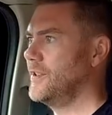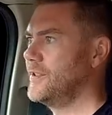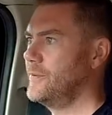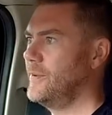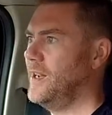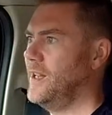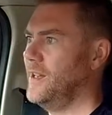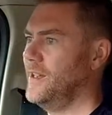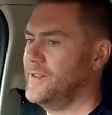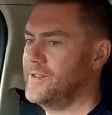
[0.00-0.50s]
what as
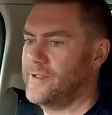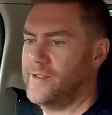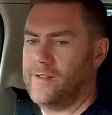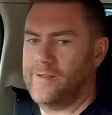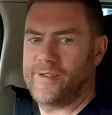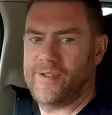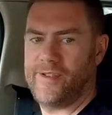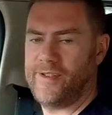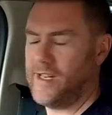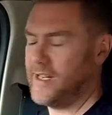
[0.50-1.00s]
well? It sort
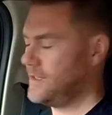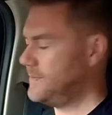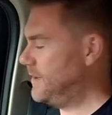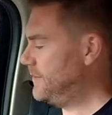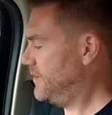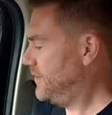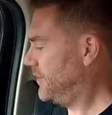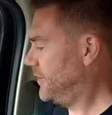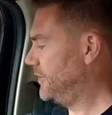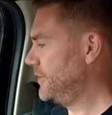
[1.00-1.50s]
of suggests
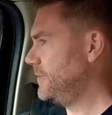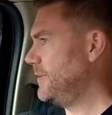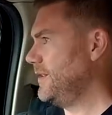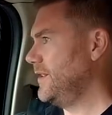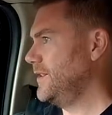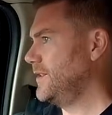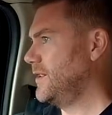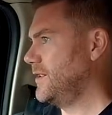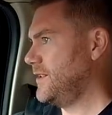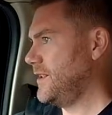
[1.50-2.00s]
maybe they thought
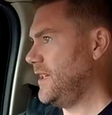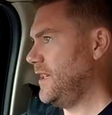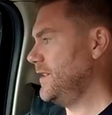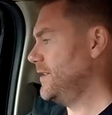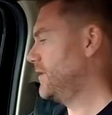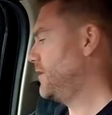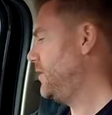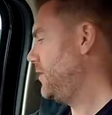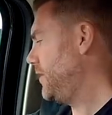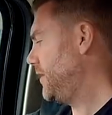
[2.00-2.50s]
about this because that
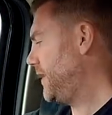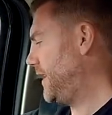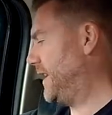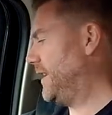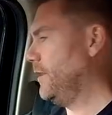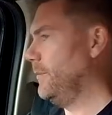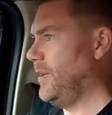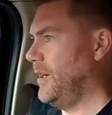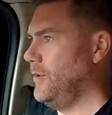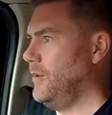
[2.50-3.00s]
is good
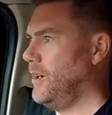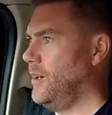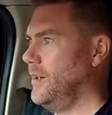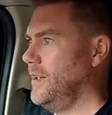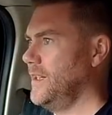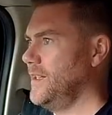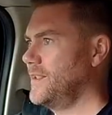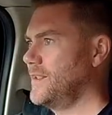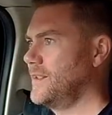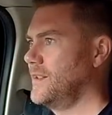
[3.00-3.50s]
elbow
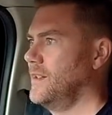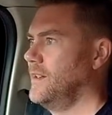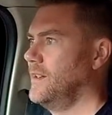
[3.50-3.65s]
height.